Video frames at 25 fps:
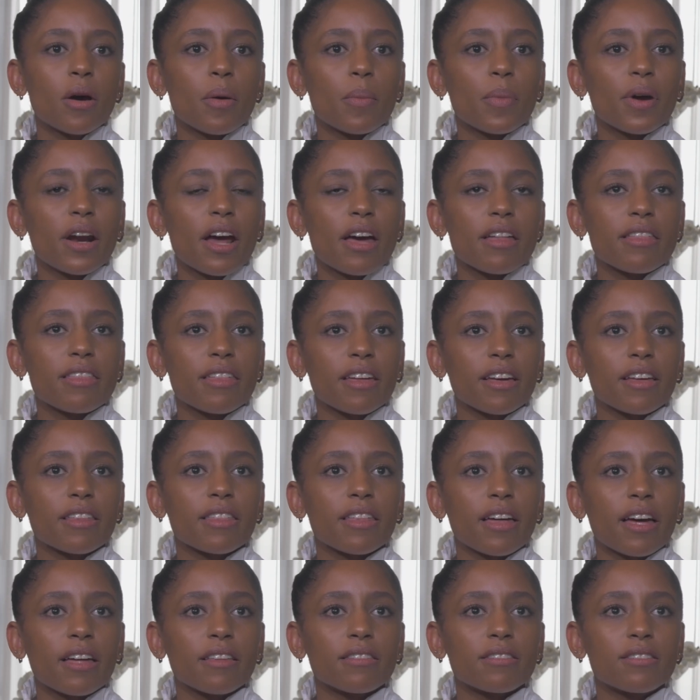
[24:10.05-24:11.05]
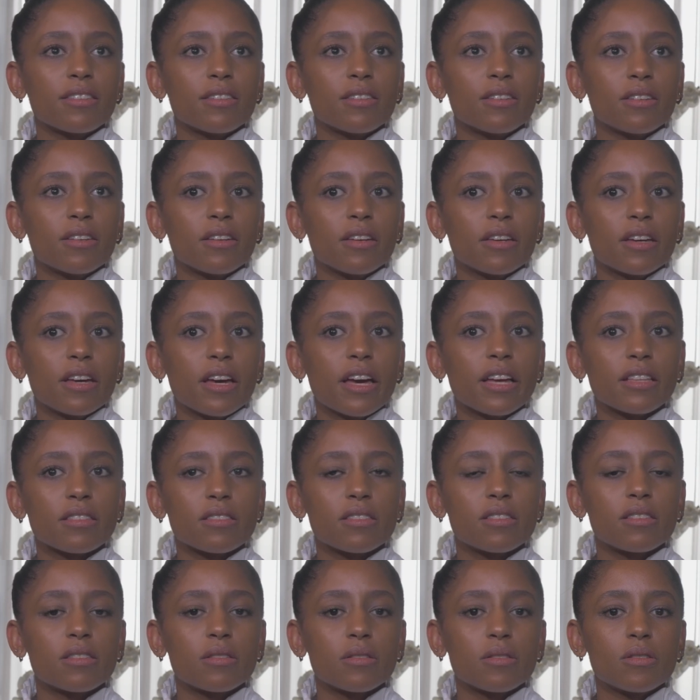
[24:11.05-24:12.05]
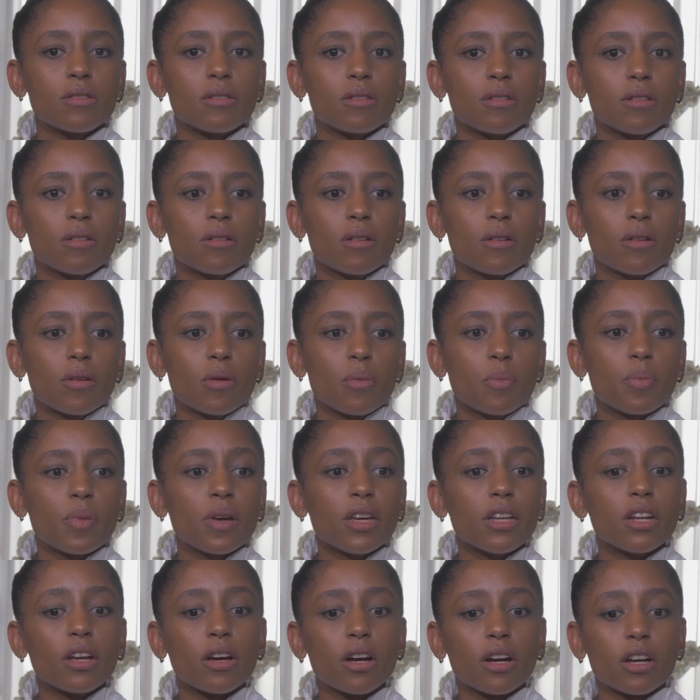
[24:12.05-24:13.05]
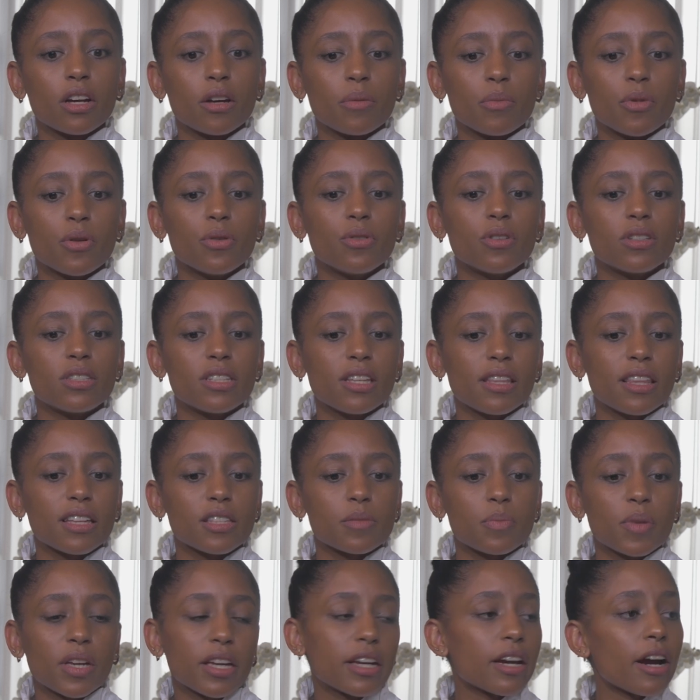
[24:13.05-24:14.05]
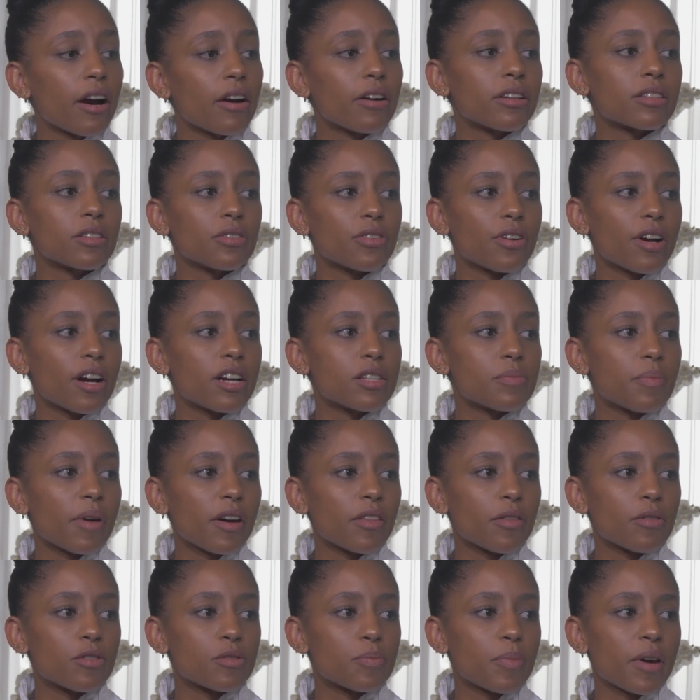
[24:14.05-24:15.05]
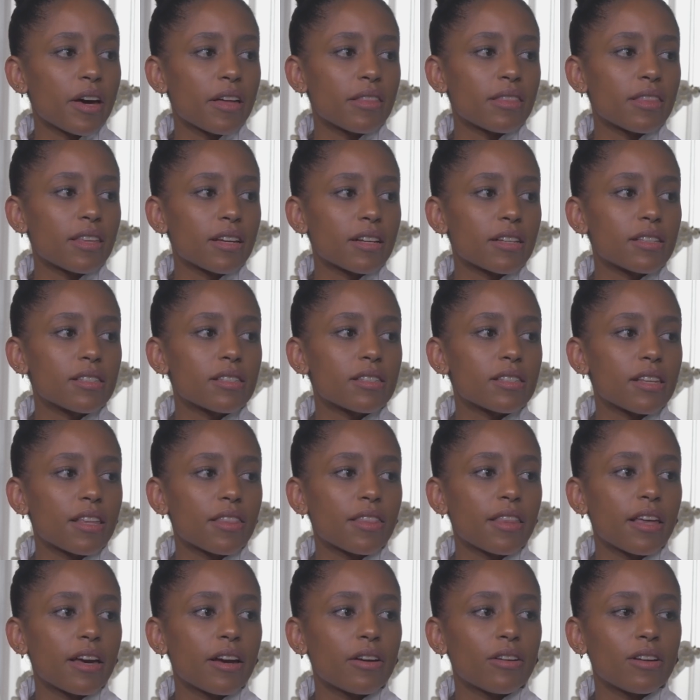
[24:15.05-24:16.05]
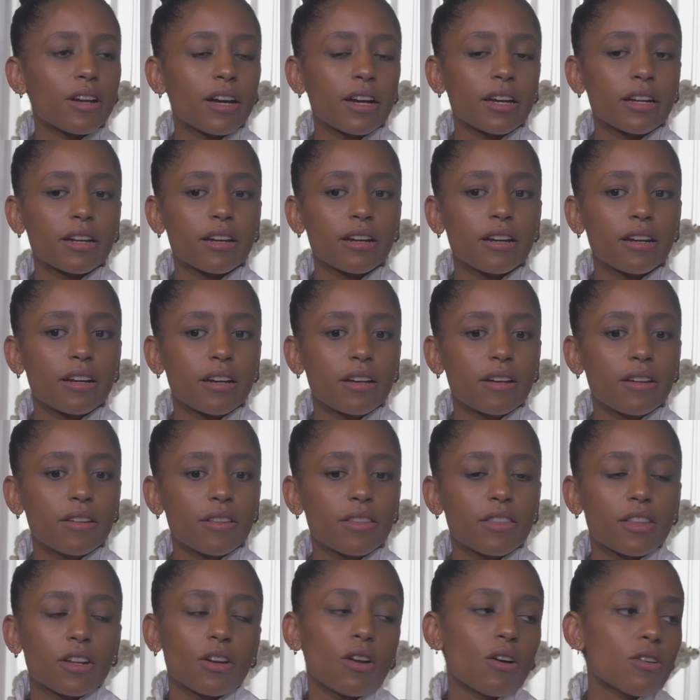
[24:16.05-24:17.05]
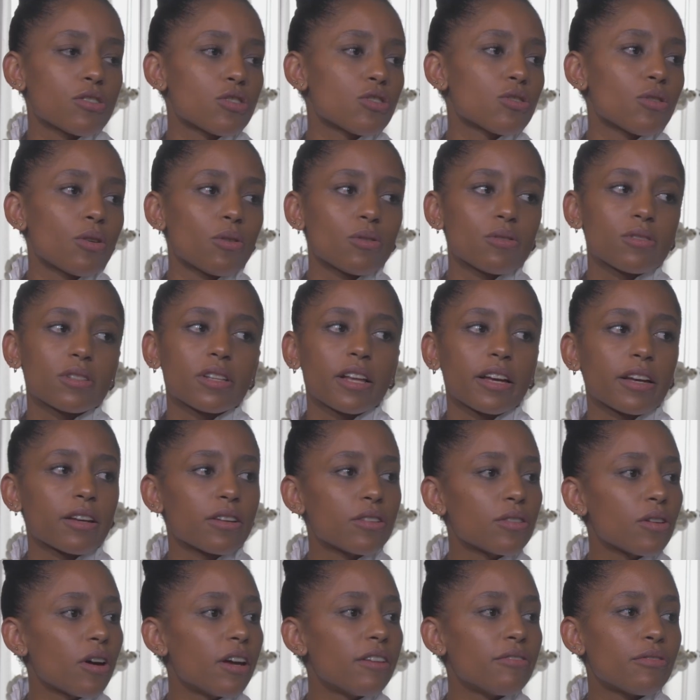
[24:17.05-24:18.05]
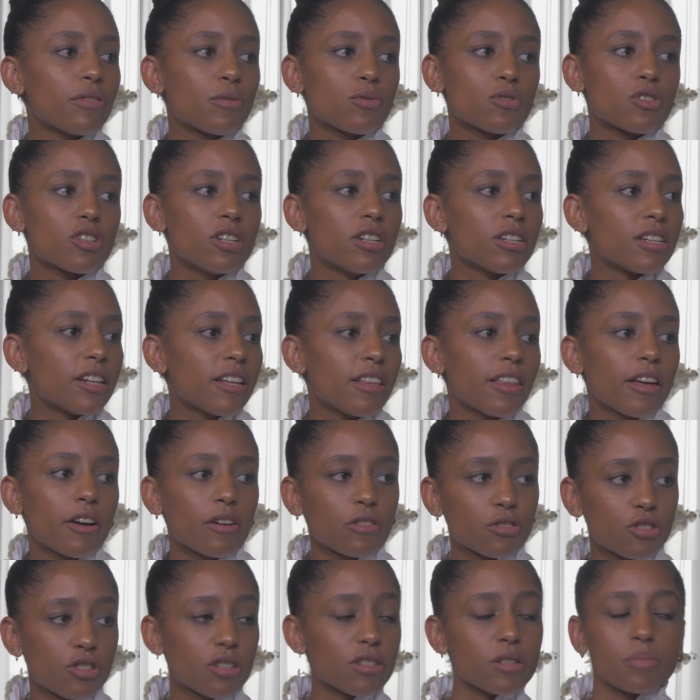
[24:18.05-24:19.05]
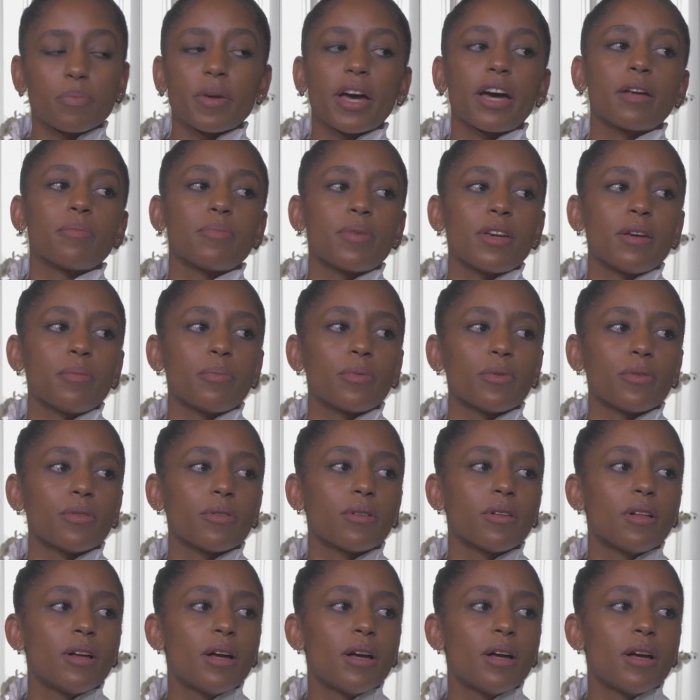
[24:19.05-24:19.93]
But I think that it's been a community that's been characterized by those bad things, and they're like the lost souls. Like, unfortunately, they are just bad people.